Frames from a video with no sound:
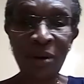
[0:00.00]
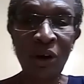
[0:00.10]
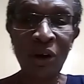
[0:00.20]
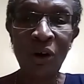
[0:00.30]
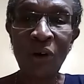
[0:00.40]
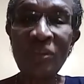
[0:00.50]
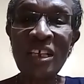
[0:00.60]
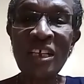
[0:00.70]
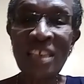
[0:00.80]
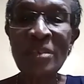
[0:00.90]
of the
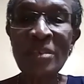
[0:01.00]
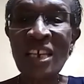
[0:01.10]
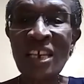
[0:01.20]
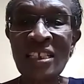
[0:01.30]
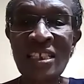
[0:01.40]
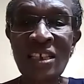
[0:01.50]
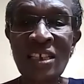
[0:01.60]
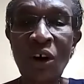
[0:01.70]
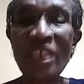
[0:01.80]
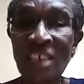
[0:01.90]
substance
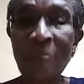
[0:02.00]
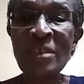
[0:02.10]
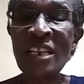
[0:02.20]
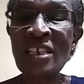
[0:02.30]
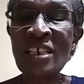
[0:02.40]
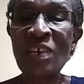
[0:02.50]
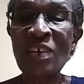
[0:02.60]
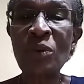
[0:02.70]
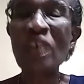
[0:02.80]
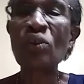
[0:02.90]
that we
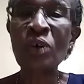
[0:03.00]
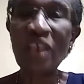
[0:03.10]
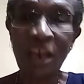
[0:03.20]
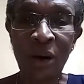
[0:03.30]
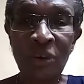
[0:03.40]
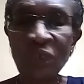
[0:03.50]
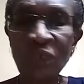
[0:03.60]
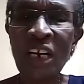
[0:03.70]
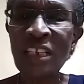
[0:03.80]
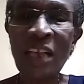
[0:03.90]
are talking about. For
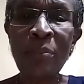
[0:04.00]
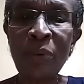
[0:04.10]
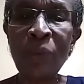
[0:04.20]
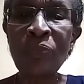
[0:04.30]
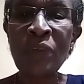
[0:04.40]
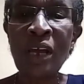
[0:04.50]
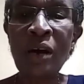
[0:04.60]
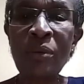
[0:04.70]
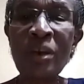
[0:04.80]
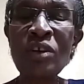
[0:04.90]
example,
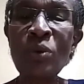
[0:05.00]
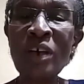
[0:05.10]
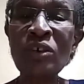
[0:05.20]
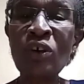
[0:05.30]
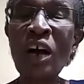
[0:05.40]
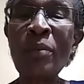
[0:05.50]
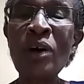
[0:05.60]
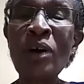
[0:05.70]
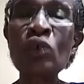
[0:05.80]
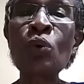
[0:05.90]
when you want to talk
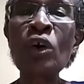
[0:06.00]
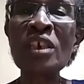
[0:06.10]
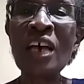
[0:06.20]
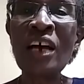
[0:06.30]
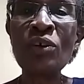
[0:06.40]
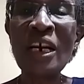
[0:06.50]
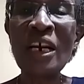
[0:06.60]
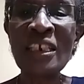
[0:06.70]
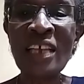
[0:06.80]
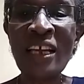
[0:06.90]
about water, you can
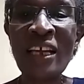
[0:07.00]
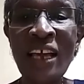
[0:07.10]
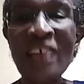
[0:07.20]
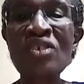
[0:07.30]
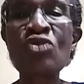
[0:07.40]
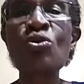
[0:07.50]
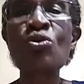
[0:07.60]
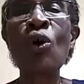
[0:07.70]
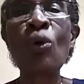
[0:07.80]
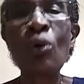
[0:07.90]
say H2O.
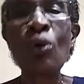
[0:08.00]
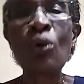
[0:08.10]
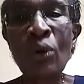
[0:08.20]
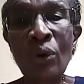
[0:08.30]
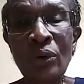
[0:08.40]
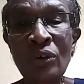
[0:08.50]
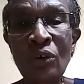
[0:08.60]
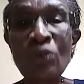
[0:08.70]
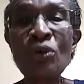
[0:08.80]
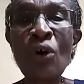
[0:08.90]
So you
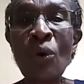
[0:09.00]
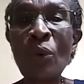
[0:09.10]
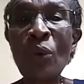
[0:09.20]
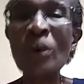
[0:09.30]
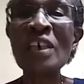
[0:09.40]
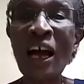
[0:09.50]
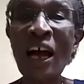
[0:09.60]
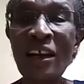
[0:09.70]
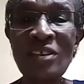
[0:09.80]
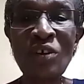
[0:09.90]
know water
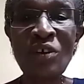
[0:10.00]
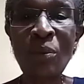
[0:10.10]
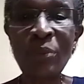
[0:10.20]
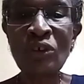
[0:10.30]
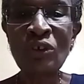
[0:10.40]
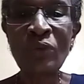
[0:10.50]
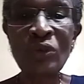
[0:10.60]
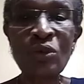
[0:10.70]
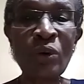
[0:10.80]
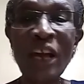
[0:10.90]
is composed of
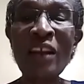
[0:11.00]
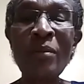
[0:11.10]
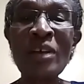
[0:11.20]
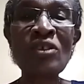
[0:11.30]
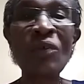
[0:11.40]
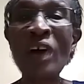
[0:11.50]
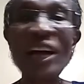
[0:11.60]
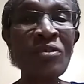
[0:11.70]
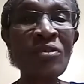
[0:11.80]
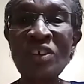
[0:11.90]
2 elements of
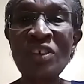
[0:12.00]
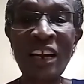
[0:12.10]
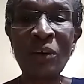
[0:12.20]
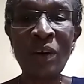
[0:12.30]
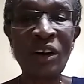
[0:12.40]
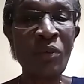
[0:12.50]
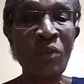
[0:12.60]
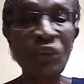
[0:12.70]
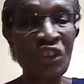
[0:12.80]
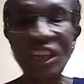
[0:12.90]
hydrogen and 1 of
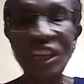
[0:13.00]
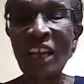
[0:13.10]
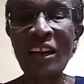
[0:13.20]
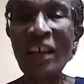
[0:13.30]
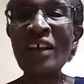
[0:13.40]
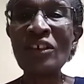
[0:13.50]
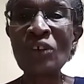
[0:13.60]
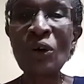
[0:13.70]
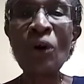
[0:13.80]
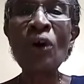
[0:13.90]
oxygen.
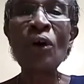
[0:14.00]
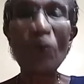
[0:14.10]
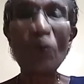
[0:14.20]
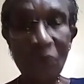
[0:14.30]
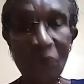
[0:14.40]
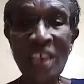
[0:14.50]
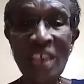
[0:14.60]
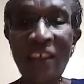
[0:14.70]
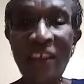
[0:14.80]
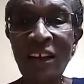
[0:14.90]
So
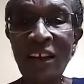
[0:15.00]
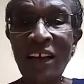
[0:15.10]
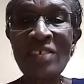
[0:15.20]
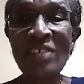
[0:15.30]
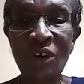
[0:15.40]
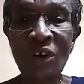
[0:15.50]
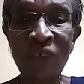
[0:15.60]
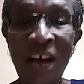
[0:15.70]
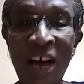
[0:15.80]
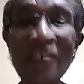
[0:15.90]
Q10 is
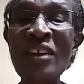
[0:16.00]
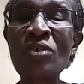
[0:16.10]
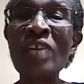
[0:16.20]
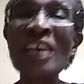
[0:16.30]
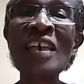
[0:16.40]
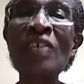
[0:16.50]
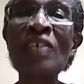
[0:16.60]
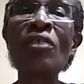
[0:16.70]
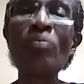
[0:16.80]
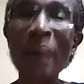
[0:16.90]
referring to that kind of
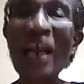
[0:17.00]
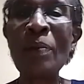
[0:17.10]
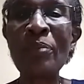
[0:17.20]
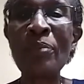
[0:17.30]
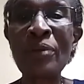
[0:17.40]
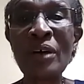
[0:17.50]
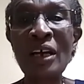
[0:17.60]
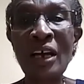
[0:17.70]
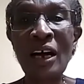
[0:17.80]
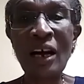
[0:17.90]
makeup
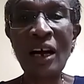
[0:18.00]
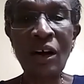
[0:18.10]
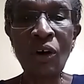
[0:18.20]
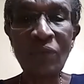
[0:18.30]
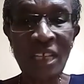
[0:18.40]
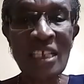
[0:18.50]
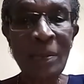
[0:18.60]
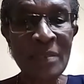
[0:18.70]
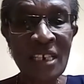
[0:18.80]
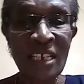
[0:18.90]
of the
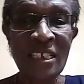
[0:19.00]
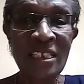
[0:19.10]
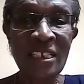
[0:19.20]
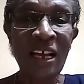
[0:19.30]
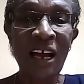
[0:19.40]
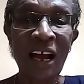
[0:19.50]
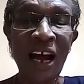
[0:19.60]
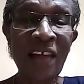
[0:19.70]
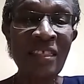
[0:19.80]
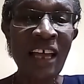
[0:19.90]
substance.
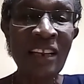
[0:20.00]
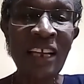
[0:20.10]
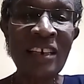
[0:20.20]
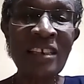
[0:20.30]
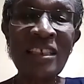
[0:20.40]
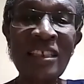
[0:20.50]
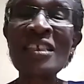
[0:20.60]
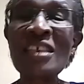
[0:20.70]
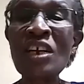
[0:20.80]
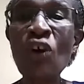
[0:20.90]
And then there is the
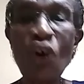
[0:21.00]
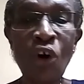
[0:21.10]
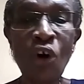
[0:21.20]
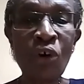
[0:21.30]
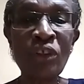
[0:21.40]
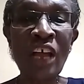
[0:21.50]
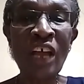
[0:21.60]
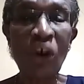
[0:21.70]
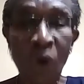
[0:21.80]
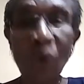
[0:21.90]
CO or the
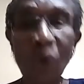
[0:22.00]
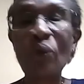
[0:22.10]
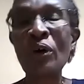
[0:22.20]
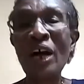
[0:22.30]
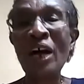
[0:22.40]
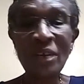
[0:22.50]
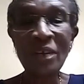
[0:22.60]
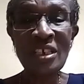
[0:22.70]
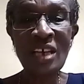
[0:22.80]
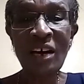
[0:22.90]
core, which
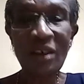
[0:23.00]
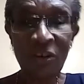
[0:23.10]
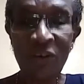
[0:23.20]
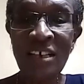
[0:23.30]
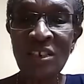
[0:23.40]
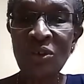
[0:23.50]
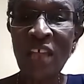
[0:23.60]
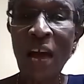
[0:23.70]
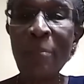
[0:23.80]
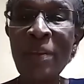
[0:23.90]
refers to the
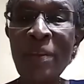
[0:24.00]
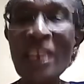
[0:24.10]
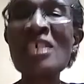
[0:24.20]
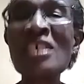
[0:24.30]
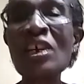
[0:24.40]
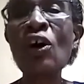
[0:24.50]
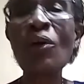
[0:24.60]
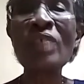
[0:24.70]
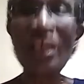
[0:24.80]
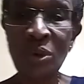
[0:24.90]
ability of
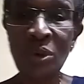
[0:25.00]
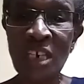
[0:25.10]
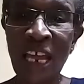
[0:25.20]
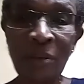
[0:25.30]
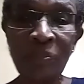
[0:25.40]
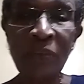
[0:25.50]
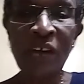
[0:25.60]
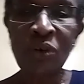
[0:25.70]
the Q10 to